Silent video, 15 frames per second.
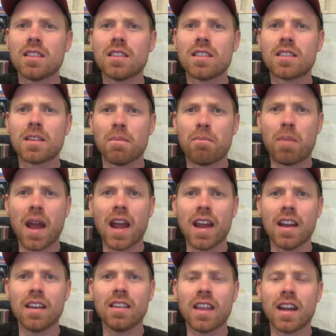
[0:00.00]
some
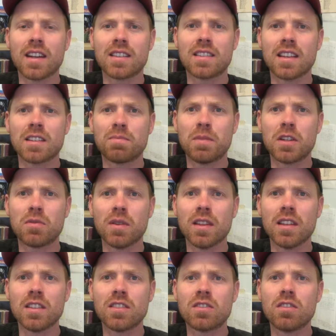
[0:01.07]
pain that exists
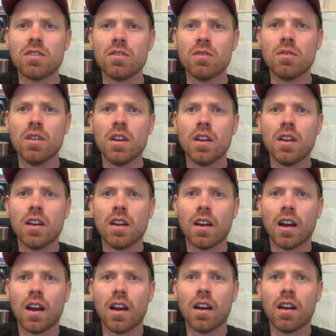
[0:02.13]
between these two
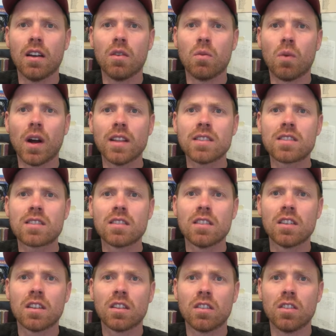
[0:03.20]
uh, once
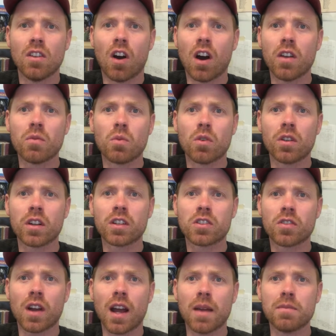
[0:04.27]
non-warring
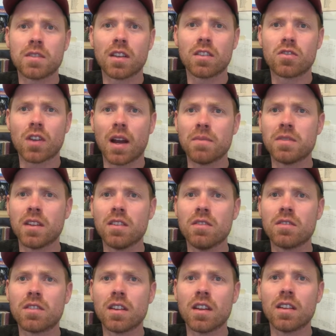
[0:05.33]
tribes, tribes that
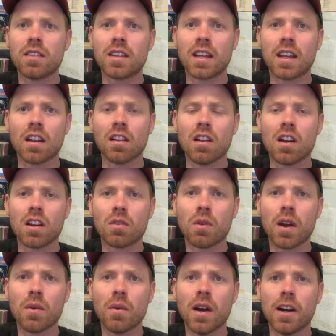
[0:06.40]
used to, to get along
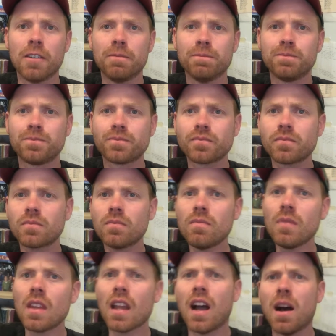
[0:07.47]
quite well.
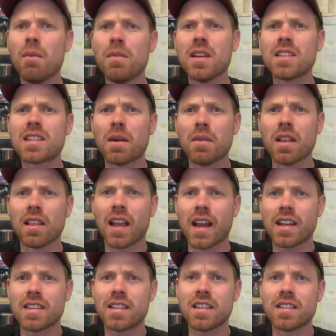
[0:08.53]
Um, some of the
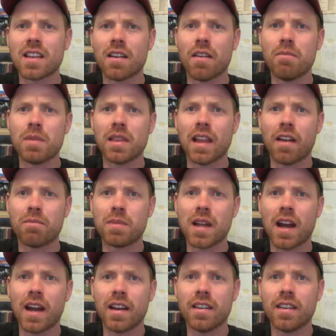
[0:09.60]
legacies that have been left
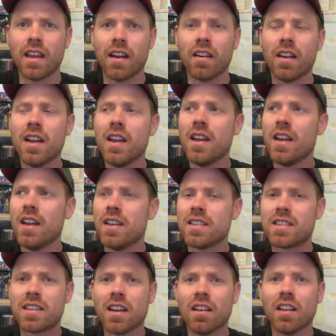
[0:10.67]
behind there
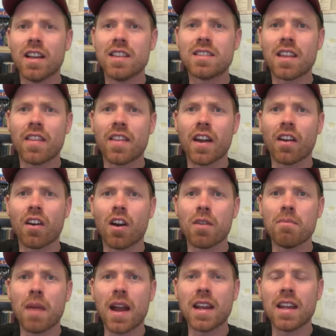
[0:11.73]
still is that there
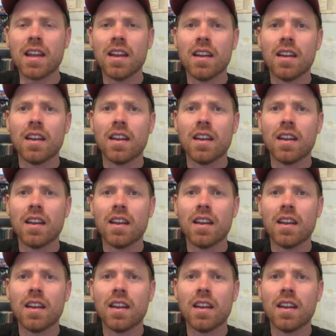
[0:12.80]
are many